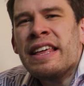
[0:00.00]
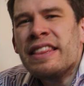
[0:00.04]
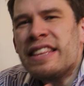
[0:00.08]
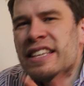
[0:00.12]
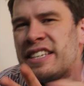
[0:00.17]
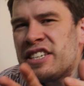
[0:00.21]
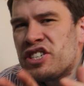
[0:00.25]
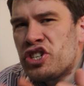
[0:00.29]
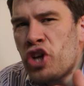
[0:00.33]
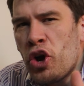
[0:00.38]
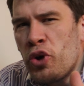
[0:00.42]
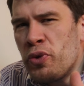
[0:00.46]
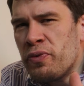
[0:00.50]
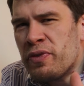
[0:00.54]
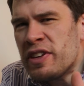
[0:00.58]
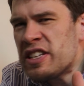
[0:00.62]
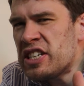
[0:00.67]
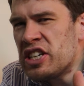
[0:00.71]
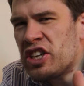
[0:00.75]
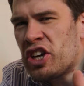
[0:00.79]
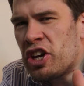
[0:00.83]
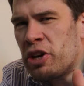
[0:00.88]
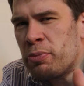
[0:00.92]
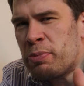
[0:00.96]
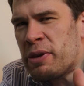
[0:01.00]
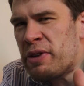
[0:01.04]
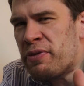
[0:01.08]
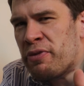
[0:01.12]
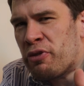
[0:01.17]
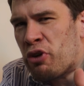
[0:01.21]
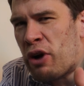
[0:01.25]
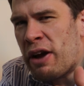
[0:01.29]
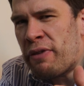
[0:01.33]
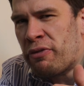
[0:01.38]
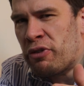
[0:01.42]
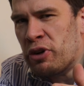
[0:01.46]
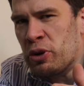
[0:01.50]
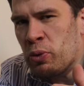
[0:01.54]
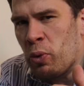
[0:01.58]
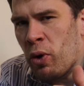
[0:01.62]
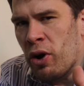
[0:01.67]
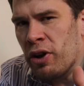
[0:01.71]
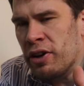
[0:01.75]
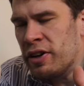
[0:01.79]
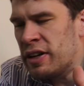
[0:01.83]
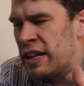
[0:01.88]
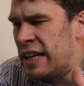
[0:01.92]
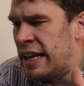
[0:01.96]
This stove isn't going to be for
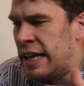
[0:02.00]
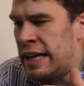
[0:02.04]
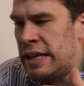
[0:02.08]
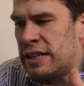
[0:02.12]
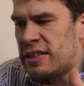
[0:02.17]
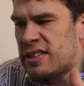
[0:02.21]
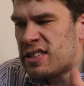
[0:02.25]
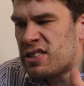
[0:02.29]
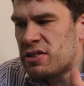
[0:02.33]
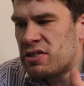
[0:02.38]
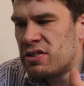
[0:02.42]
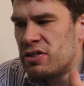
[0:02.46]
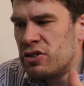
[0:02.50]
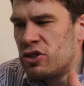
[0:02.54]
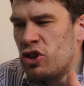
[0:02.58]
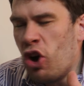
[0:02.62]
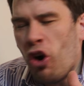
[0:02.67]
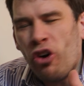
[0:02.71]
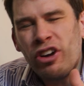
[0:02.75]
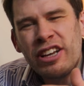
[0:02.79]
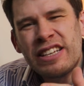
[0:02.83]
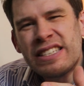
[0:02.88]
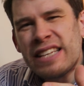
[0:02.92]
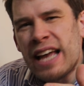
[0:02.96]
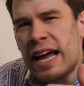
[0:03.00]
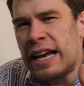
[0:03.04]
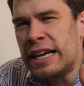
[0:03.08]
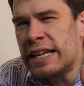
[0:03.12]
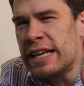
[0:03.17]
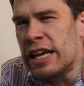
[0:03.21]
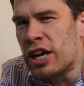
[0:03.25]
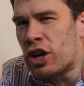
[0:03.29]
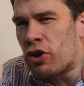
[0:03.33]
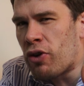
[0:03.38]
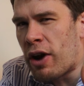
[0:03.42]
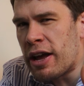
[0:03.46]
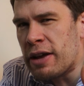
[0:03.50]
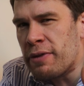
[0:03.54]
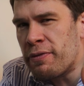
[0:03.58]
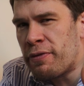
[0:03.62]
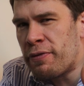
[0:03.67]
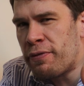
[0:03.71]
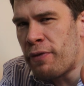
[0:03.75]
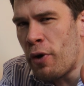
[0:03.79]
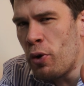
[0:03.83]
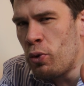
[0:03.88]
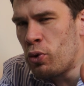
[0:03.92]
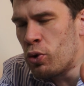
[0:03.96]
everyone. It's not exactly a great
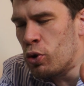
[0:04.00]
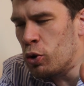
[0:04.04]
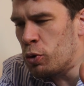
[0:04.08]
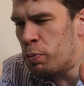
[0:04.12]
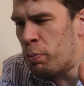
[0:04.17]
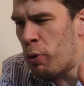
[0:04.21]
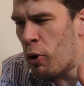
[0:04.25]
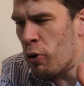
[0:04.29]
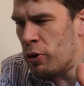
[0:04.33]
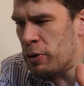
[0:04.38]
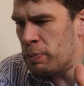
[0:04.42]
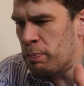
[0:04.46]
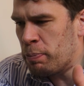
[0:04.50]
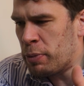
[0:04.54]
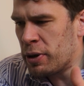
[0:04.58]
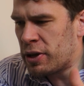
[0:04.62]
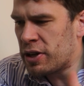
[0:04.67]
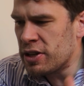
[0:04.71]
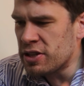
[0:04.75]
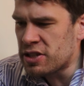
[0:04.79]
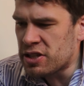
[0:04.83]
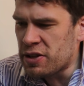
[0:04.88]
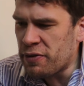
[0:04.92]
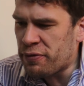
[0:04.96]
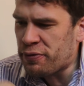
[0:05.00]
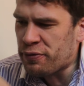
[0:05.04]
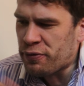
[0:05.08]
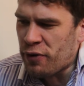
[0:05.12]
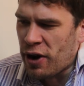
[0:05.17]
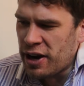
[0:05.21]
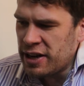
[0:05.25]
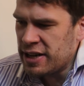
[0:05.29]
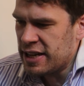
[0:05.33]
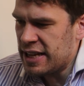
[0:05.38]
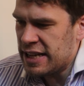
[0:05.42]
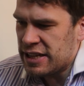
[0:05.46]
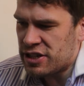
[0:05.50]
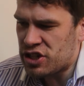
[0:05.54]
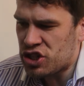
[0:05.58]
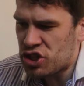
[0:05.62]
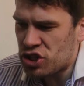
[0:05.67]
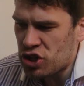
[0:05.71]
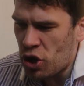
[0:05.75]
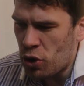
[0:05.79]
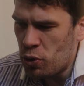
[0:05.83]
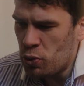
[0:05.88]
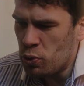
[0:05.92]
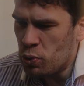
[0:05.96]
focal point because the front is
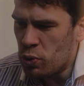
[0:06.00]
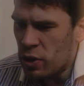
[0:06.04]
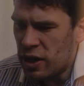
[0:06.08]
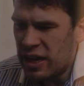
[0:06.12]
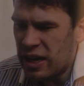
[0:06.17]
so